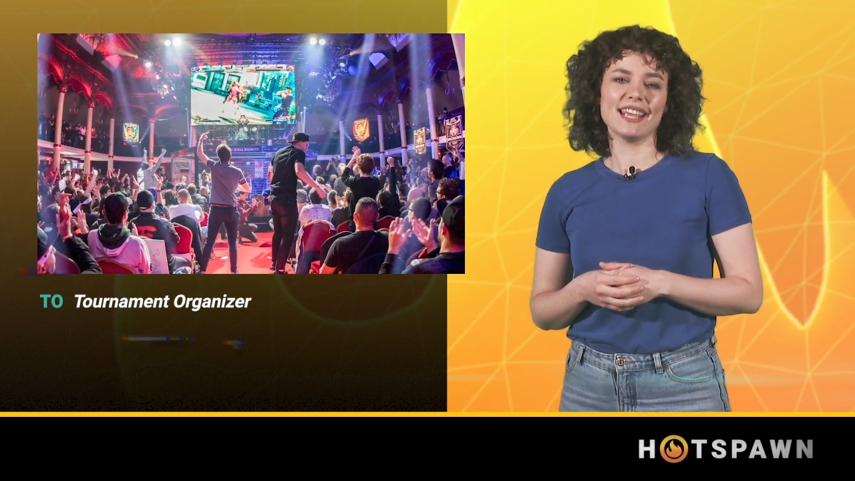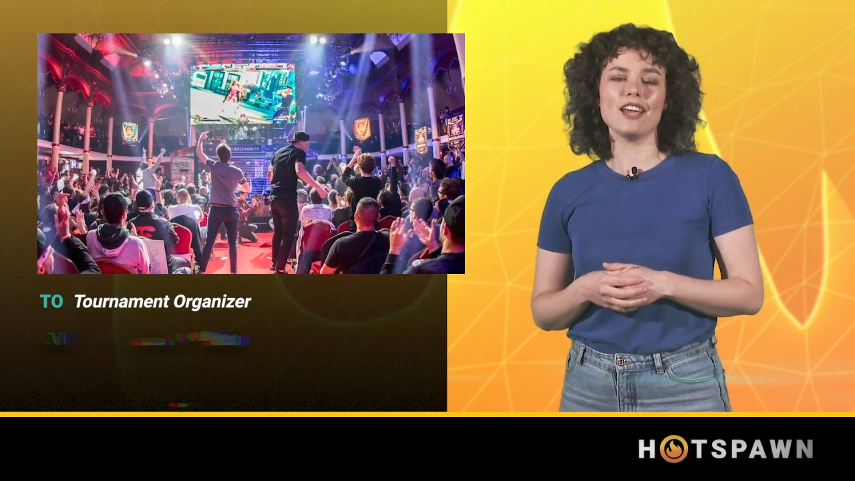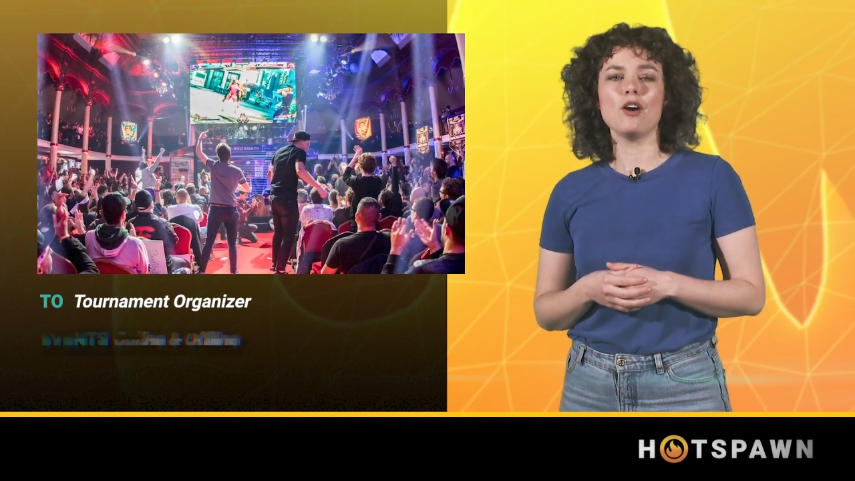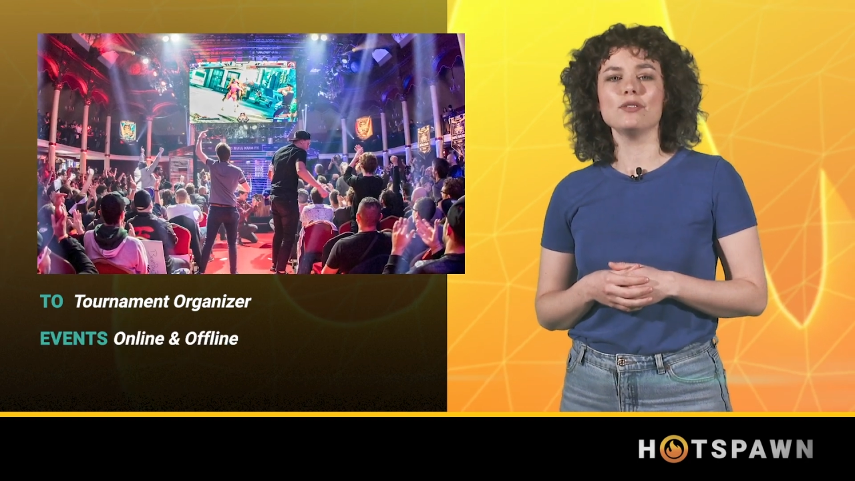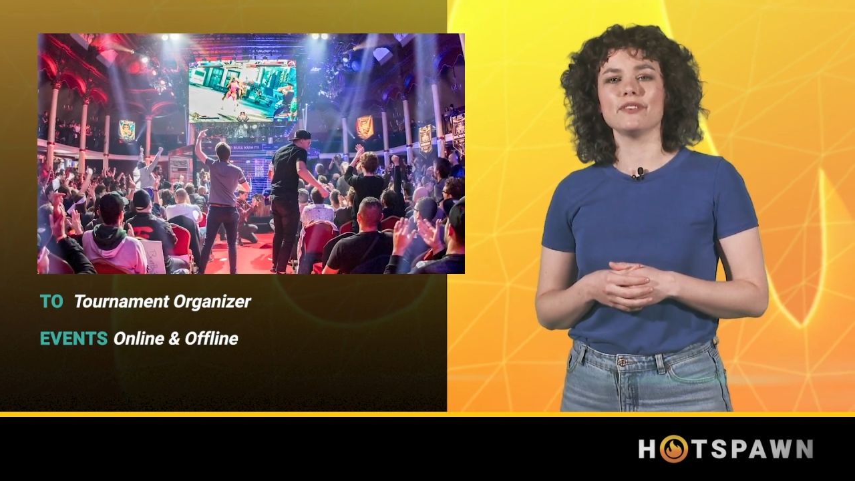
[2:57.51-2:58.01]

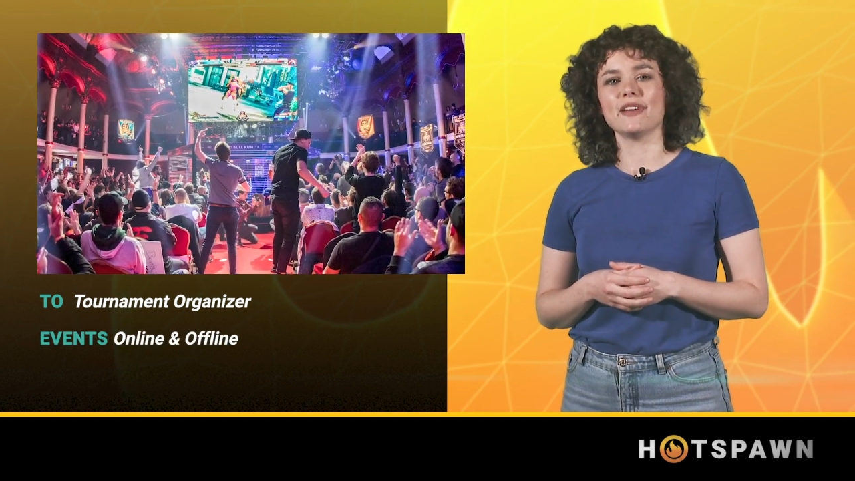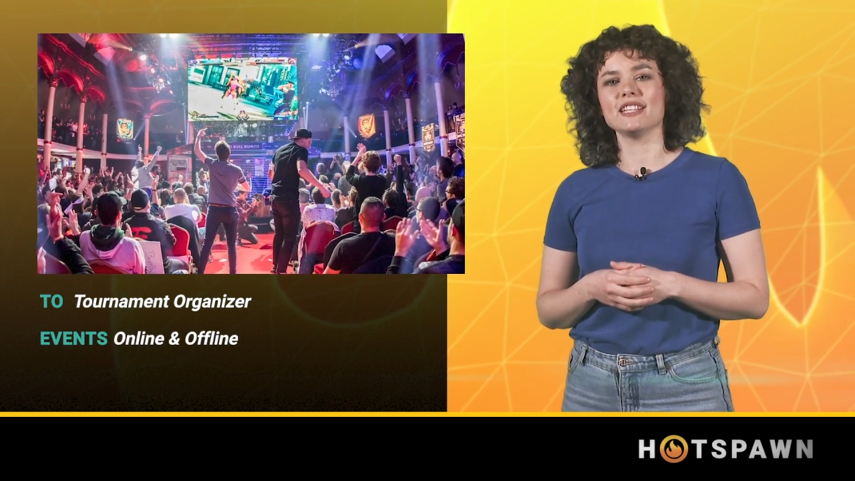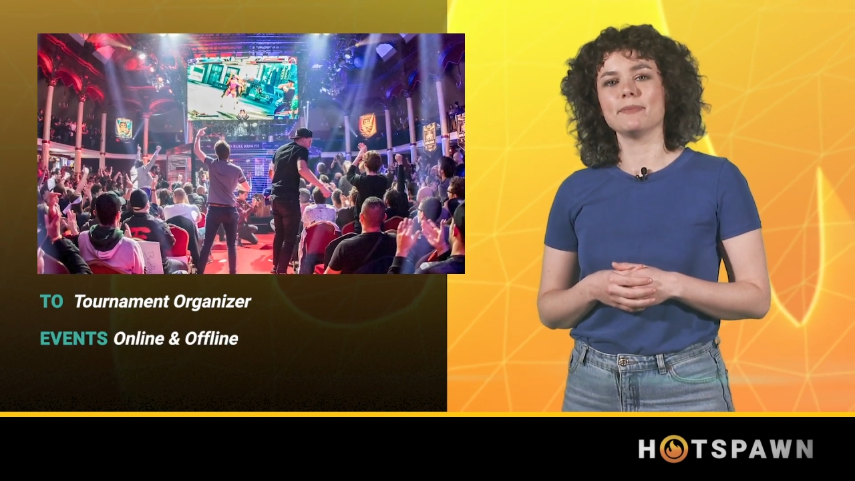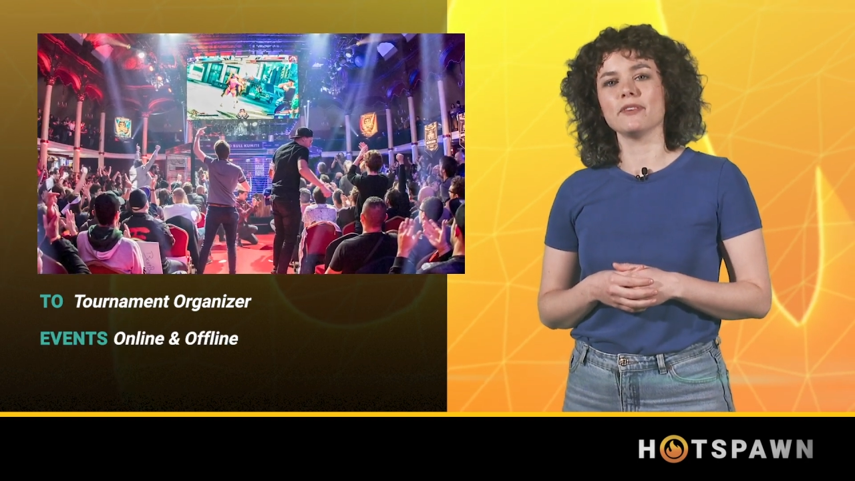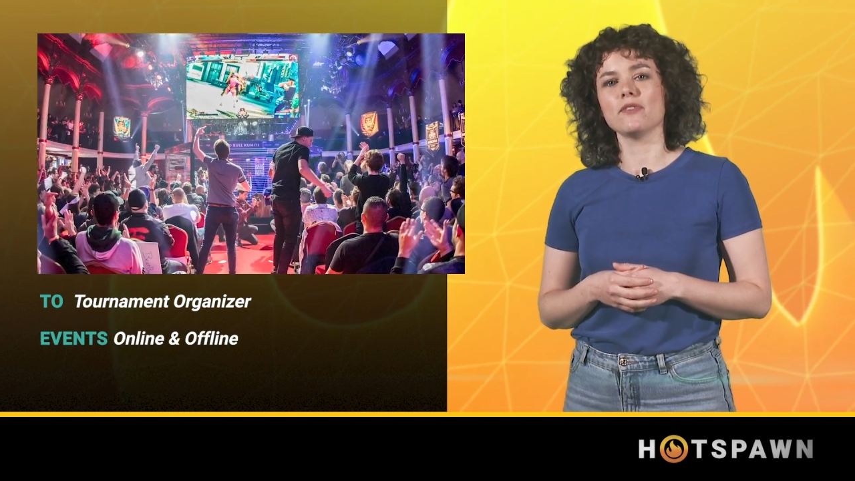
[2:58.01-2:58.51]
They hold
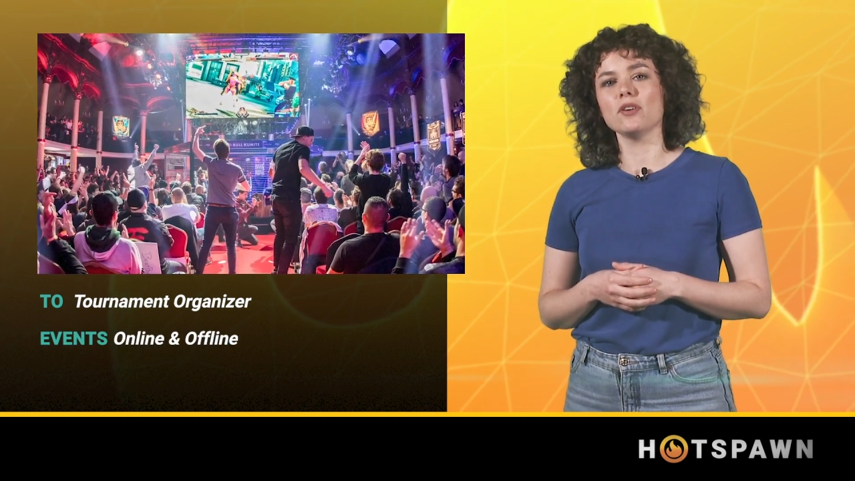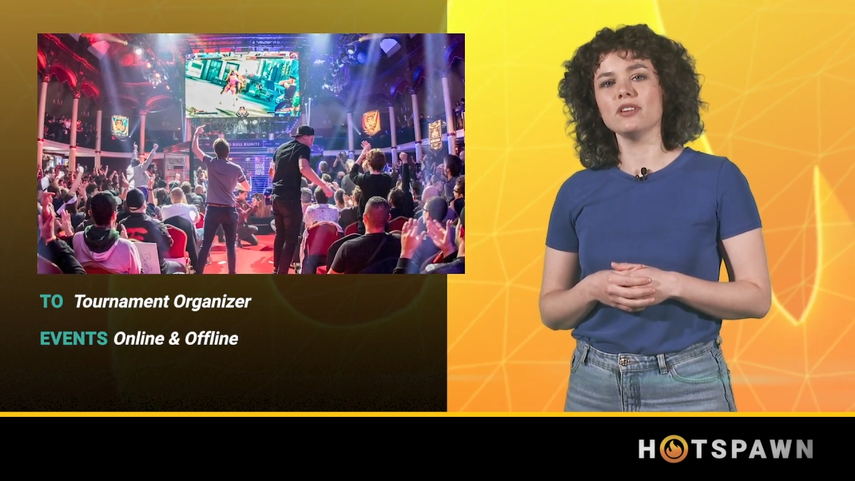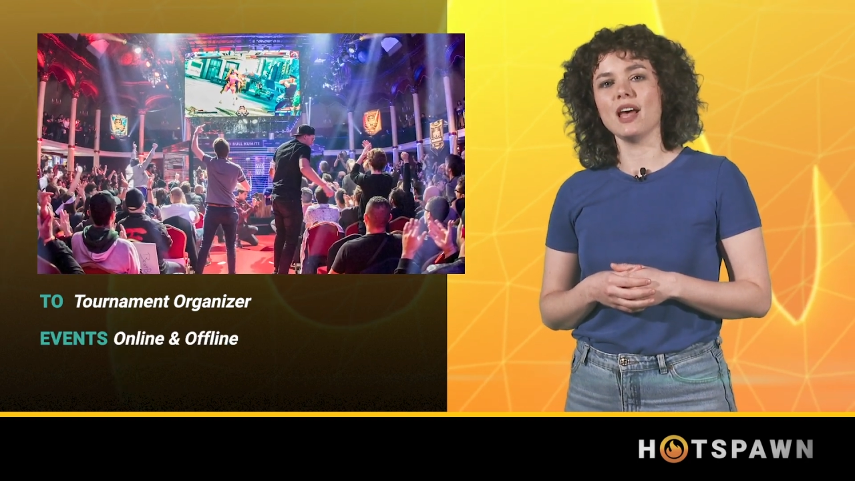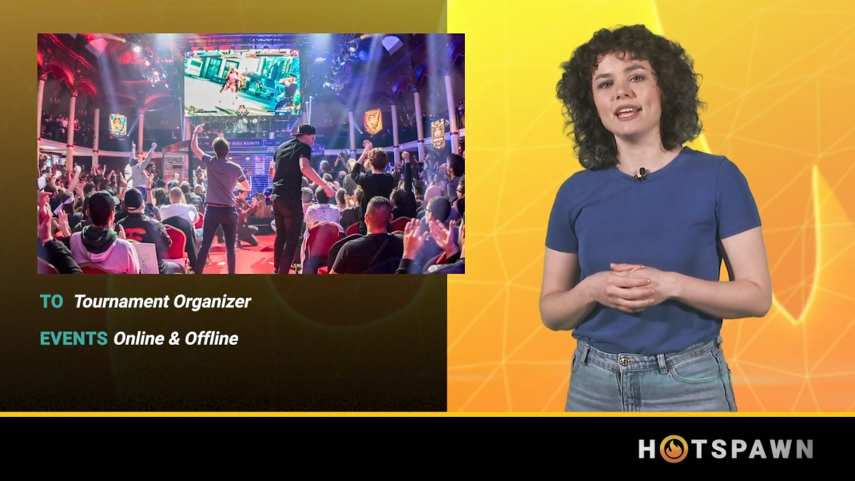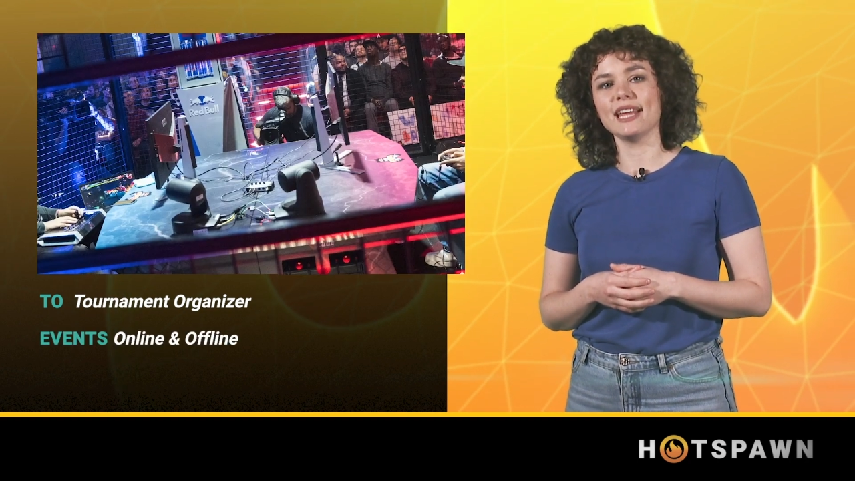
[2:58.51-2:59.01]
events both
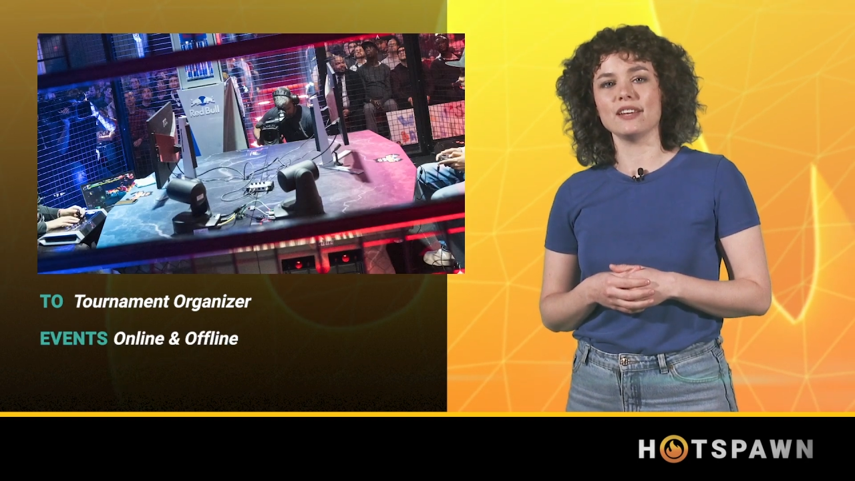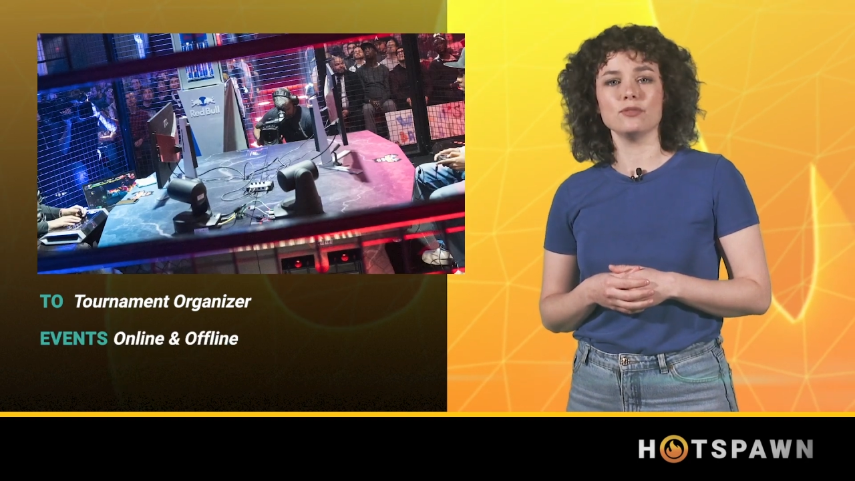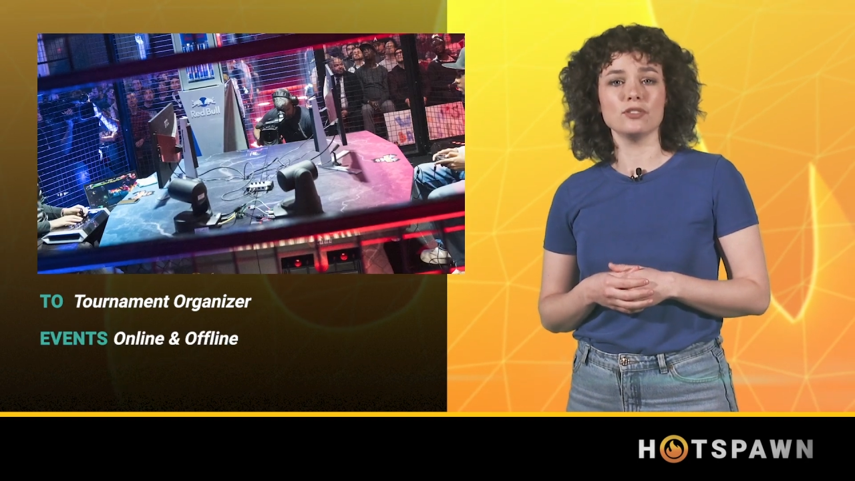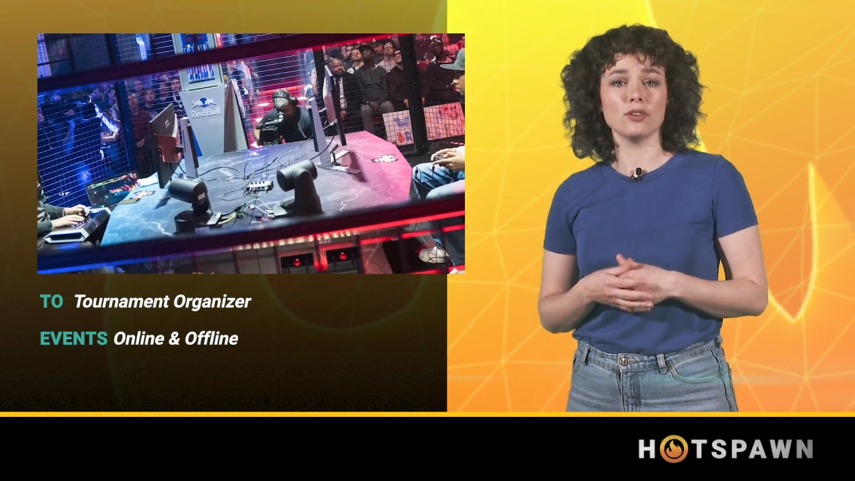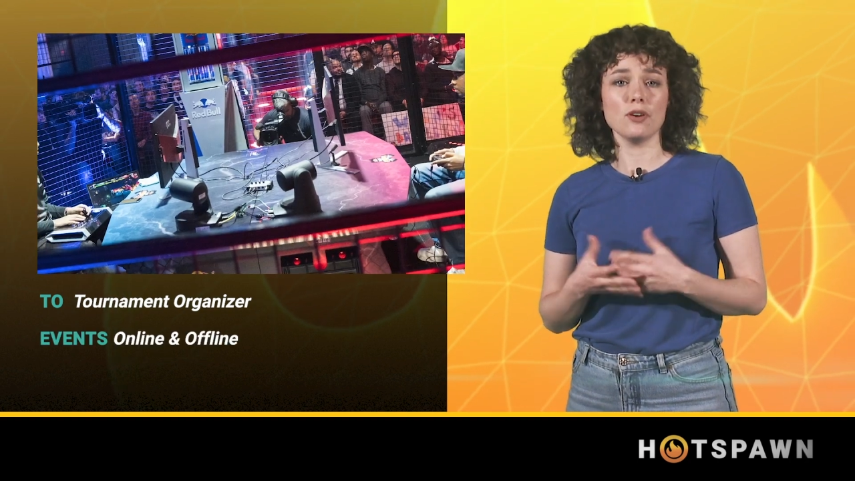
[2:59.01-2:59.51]
online
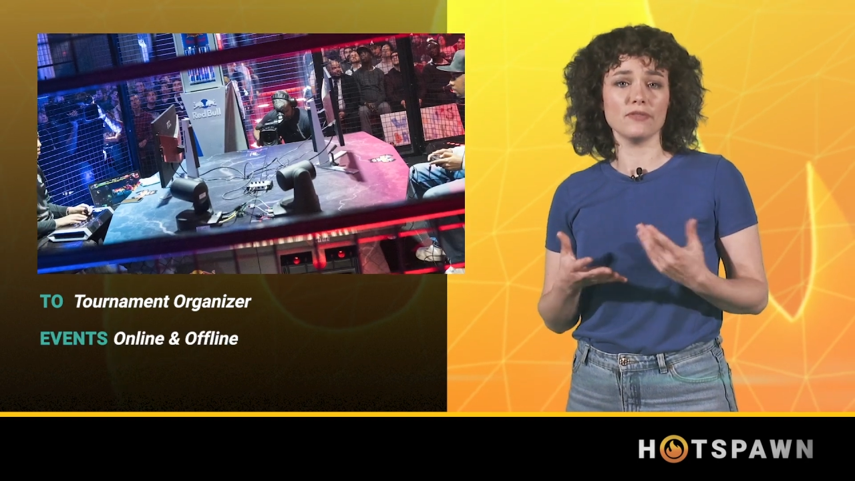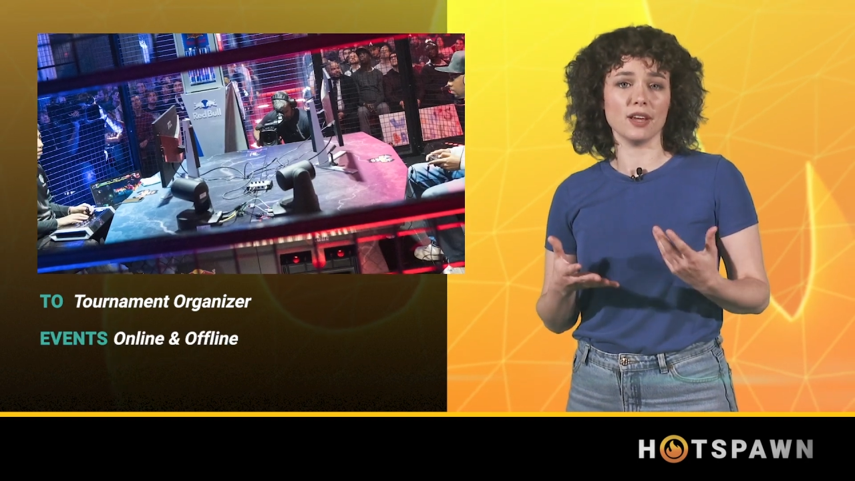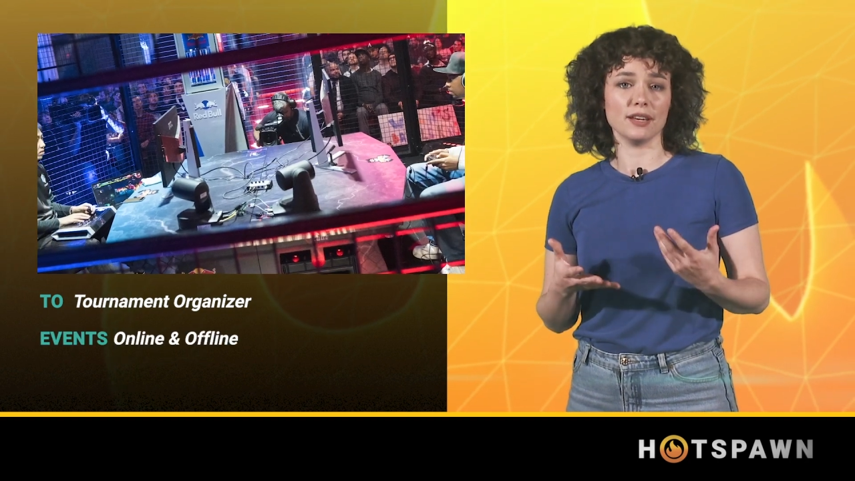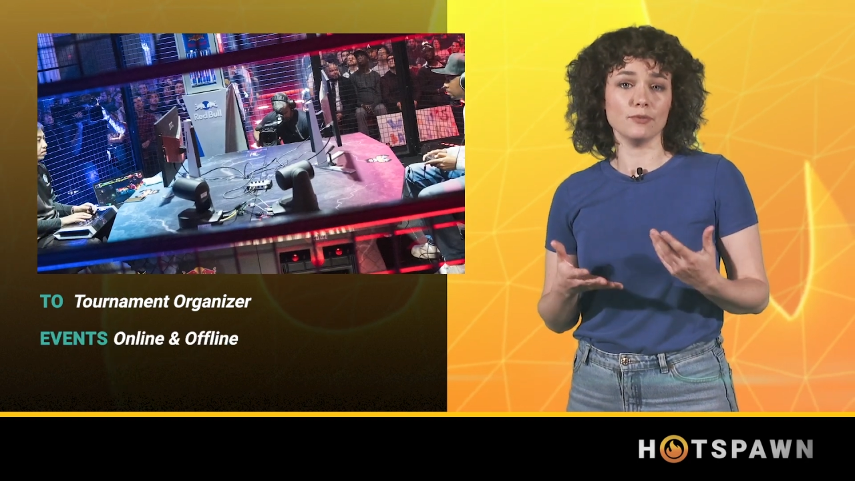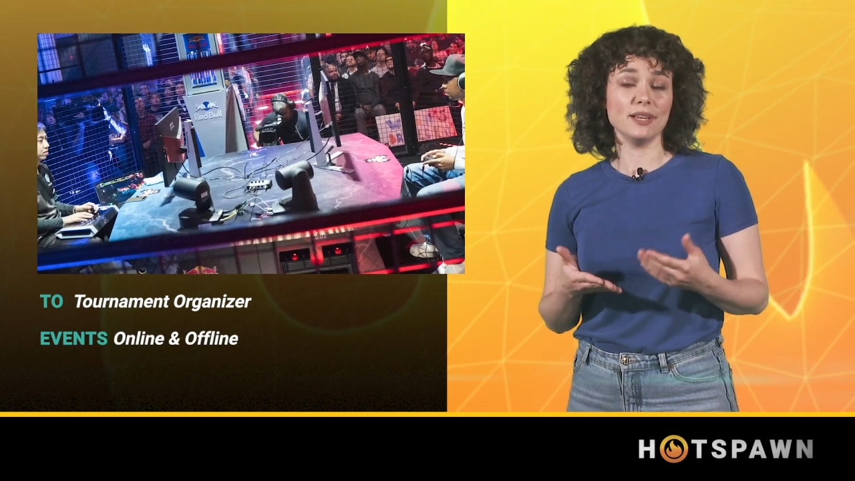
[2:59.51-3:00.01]
and also offline,